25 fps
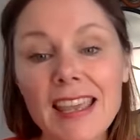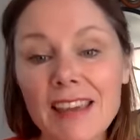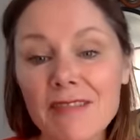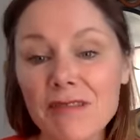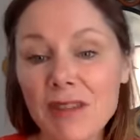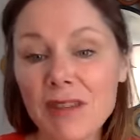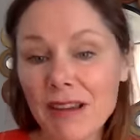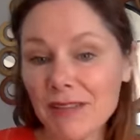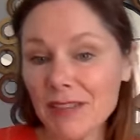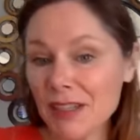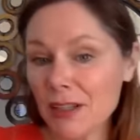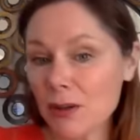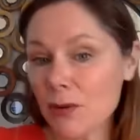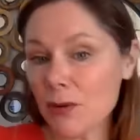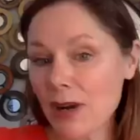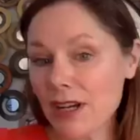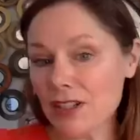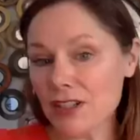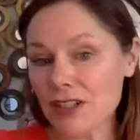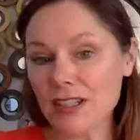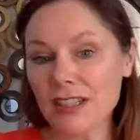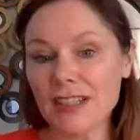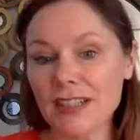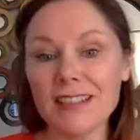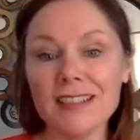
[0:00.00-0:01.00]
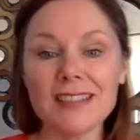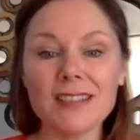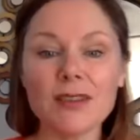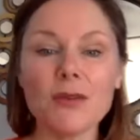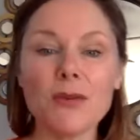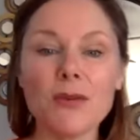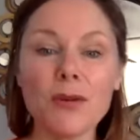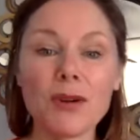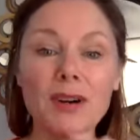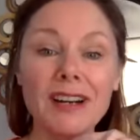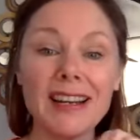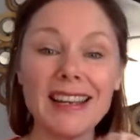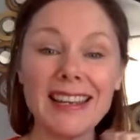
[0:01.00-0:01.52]
if you have any questions,
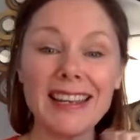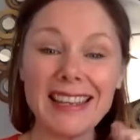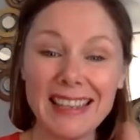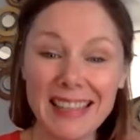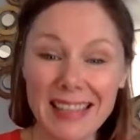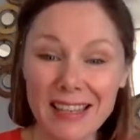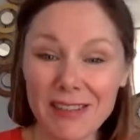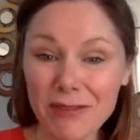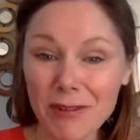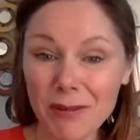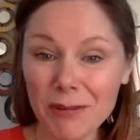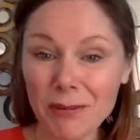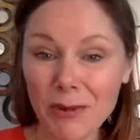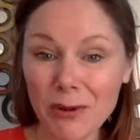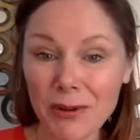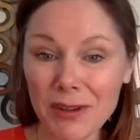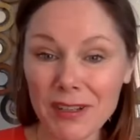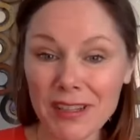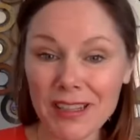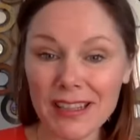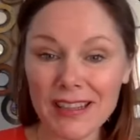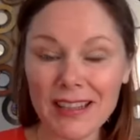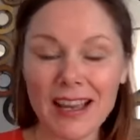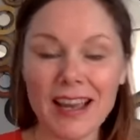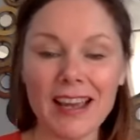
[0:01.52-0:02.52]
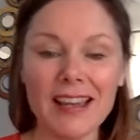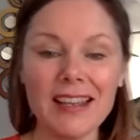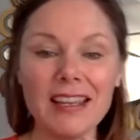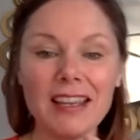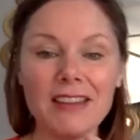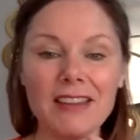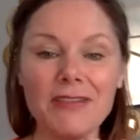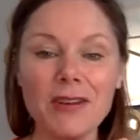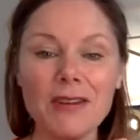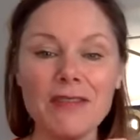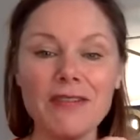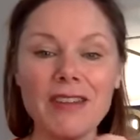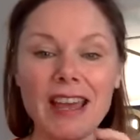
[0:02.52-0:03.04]
or even more than that,
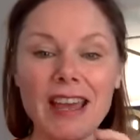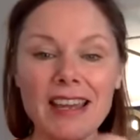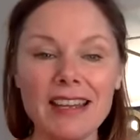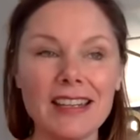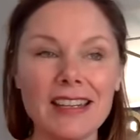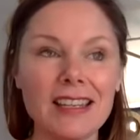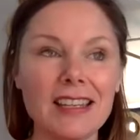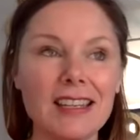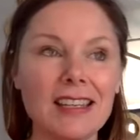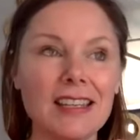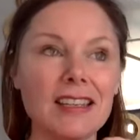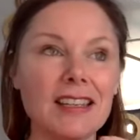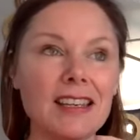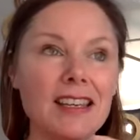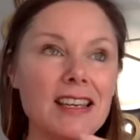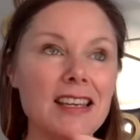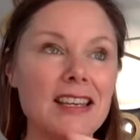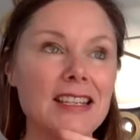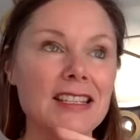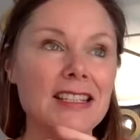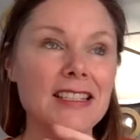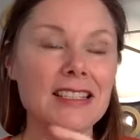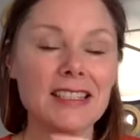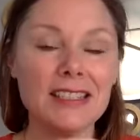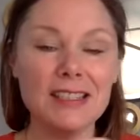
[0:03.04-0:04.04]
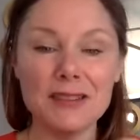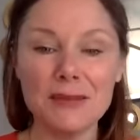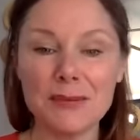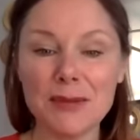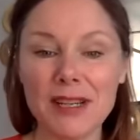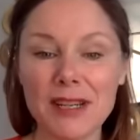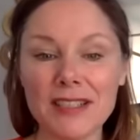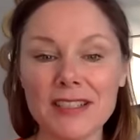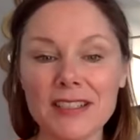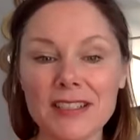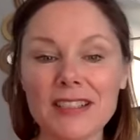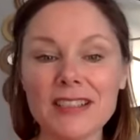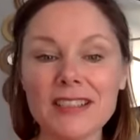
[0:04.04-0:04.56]
if you have any
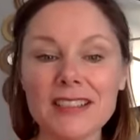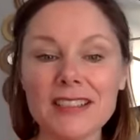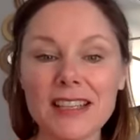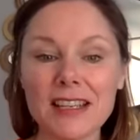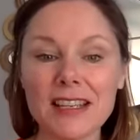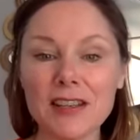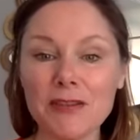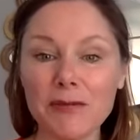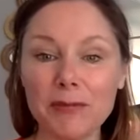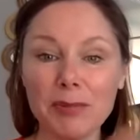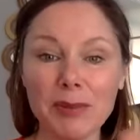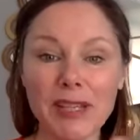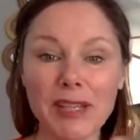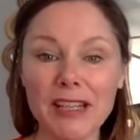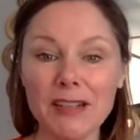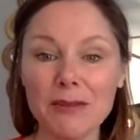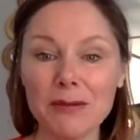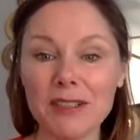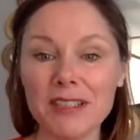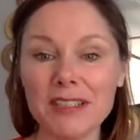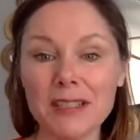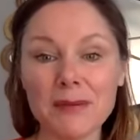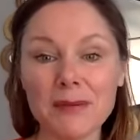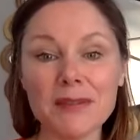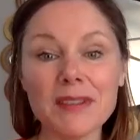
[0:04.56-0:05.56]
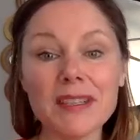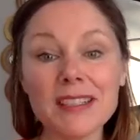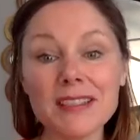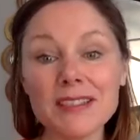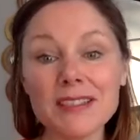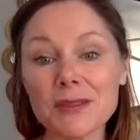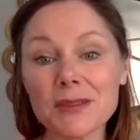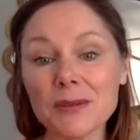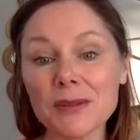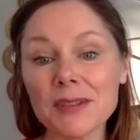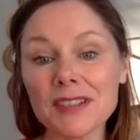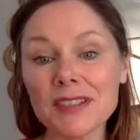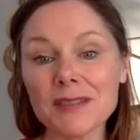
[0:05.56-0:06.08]
situations that you've played with some of
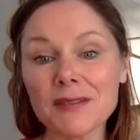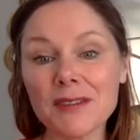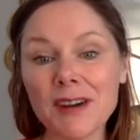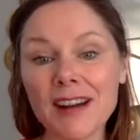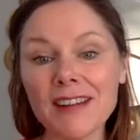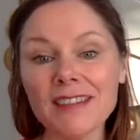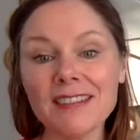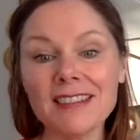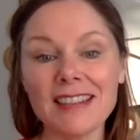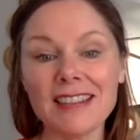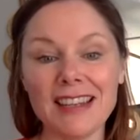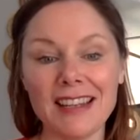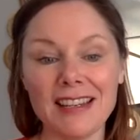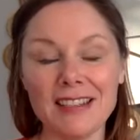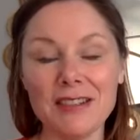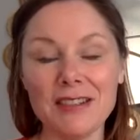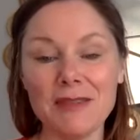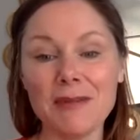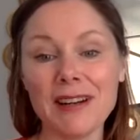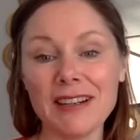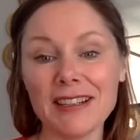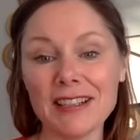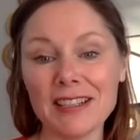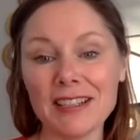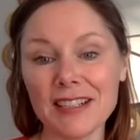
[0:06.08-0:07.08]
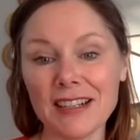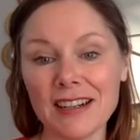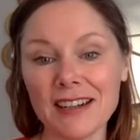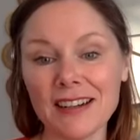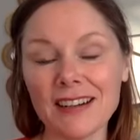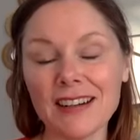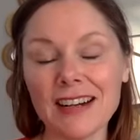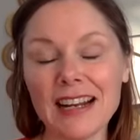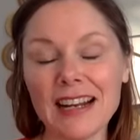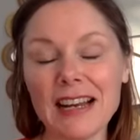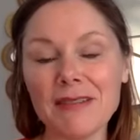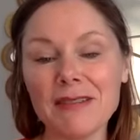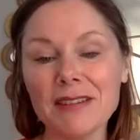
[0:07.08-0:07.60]
these tools around and you want to
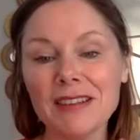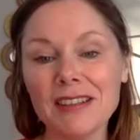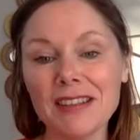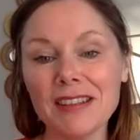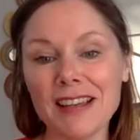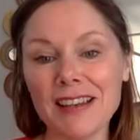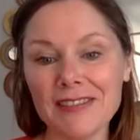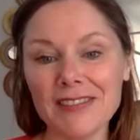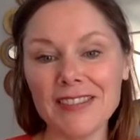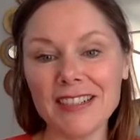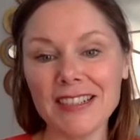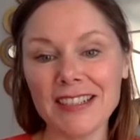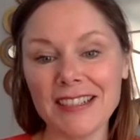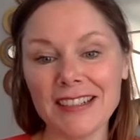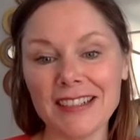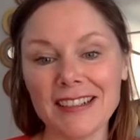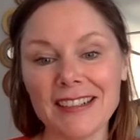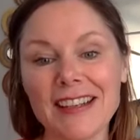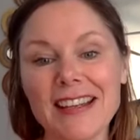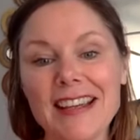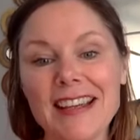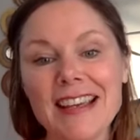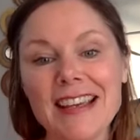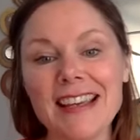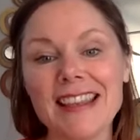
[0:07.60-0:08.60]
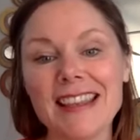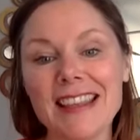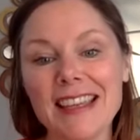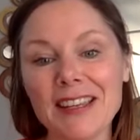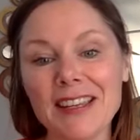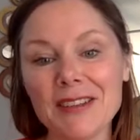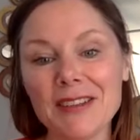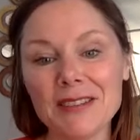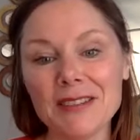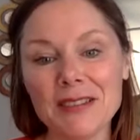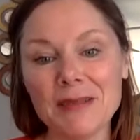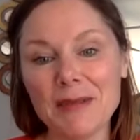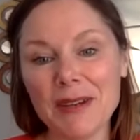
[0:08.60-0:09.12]
share, I would love to hear.
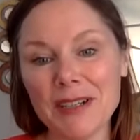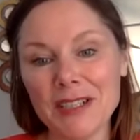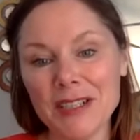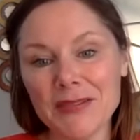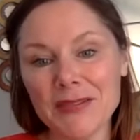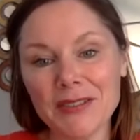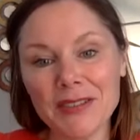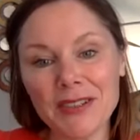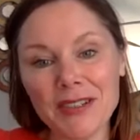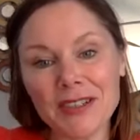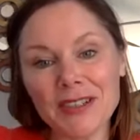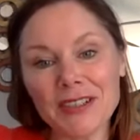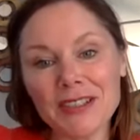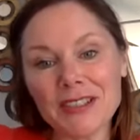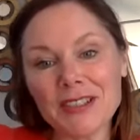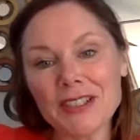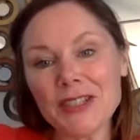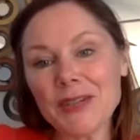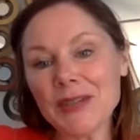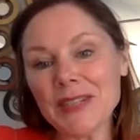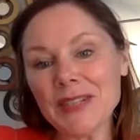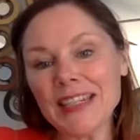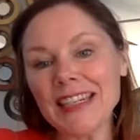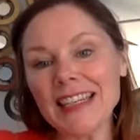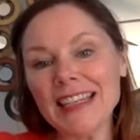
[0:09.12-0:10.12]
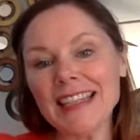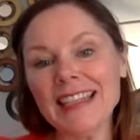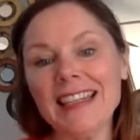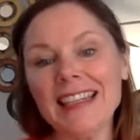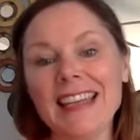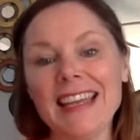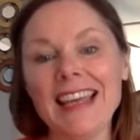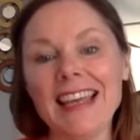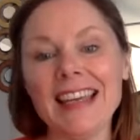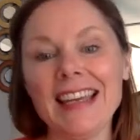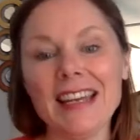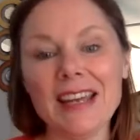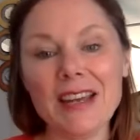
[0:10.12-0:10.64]
Thank you so much for tuning
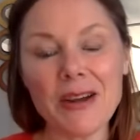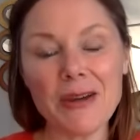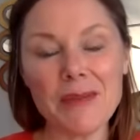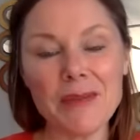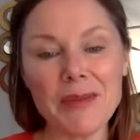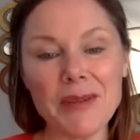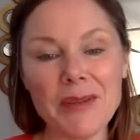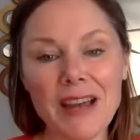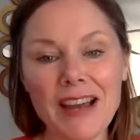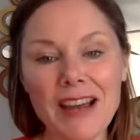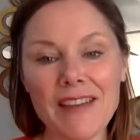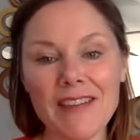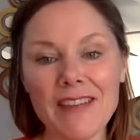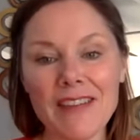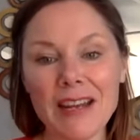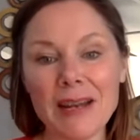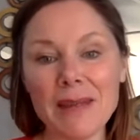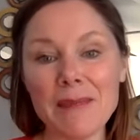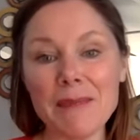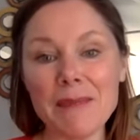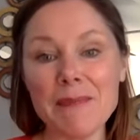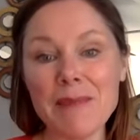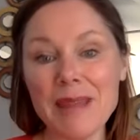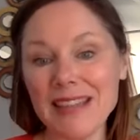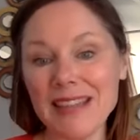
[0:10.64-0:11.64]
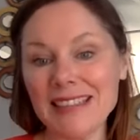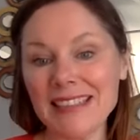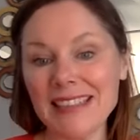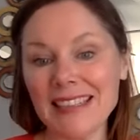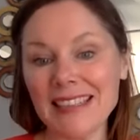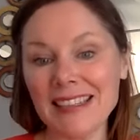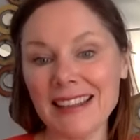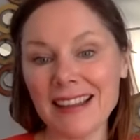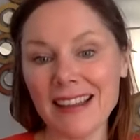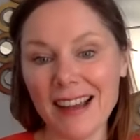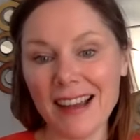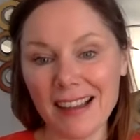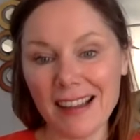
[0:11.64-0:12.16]
in, and I hope you have an
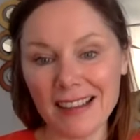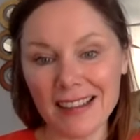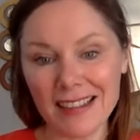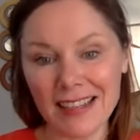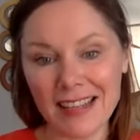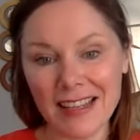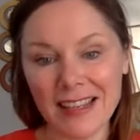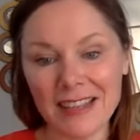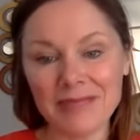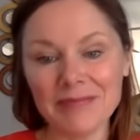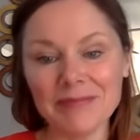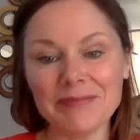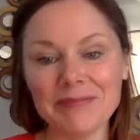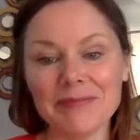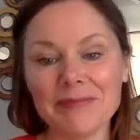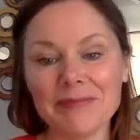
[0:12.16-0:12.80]
amazing holiday.